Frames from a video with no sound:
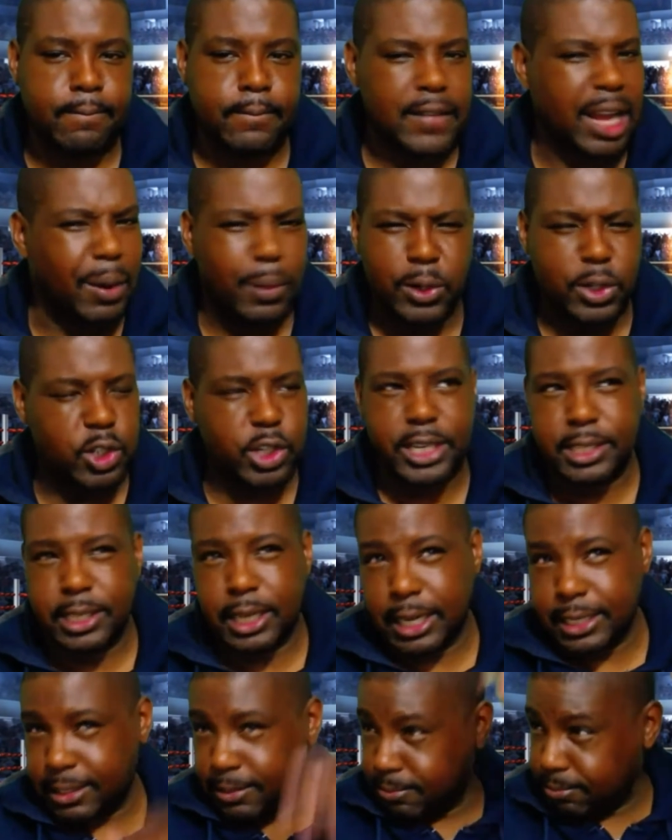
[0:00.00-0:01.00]
I wouldn't train
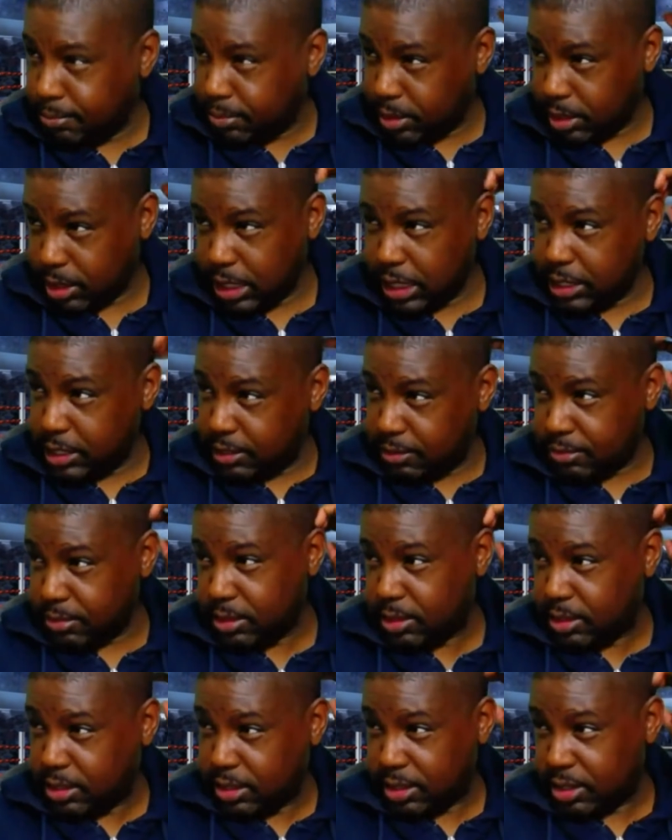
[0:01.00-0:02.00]
Tyson because
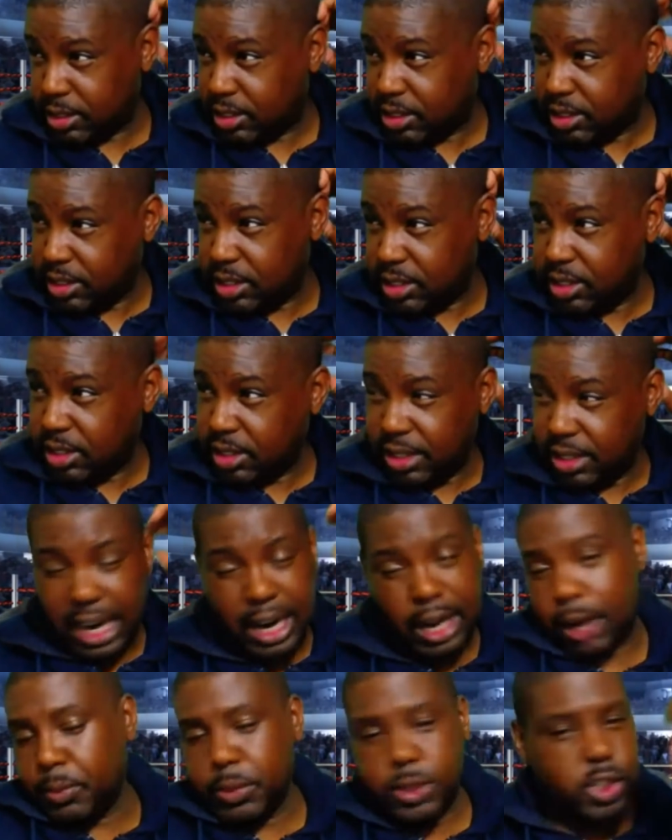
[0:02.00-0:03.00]

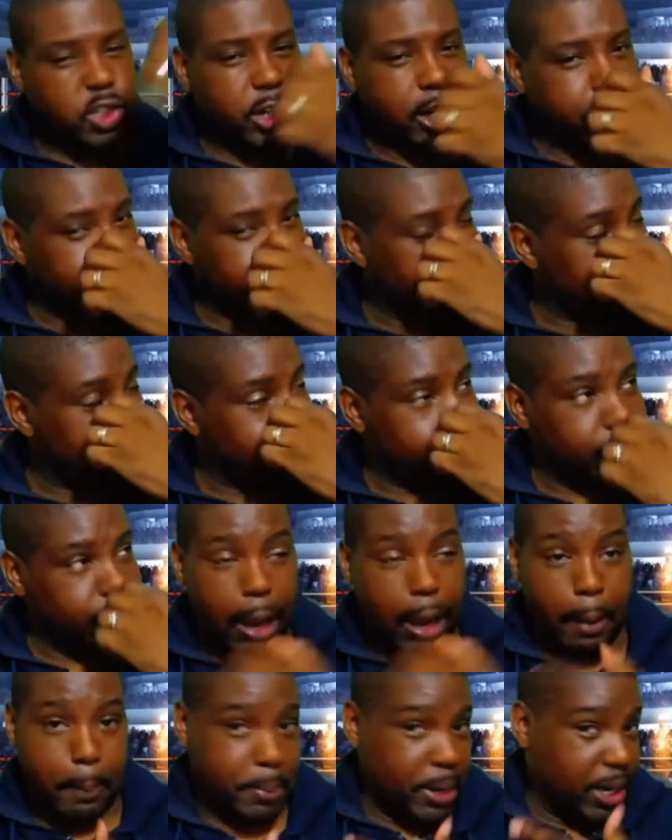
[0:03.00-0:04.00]
I wouldn't train him.
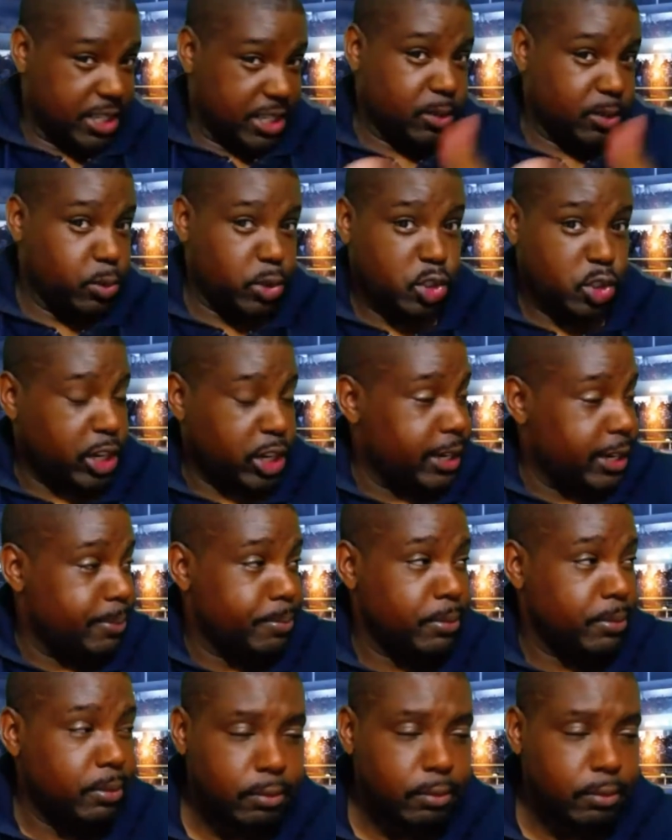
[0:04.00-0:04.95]
I personally wouldn't train him.